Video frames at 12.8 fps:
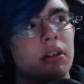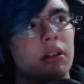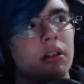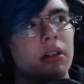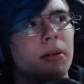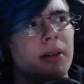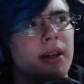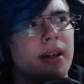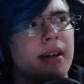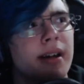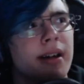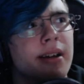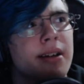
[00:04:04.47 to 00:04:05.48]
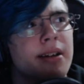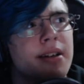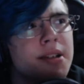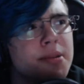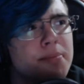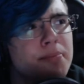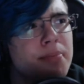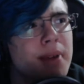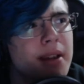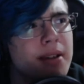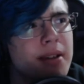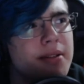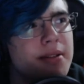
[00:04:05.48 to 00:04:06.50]
Oh God, it's been
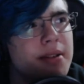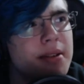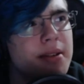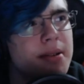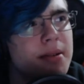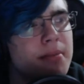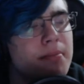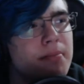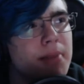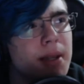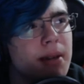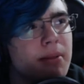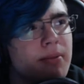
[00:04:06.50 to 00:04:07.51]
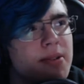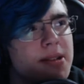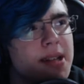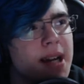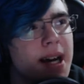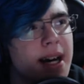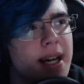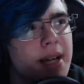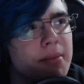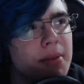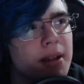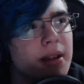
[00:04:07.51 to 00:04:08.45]
a decent bit of time.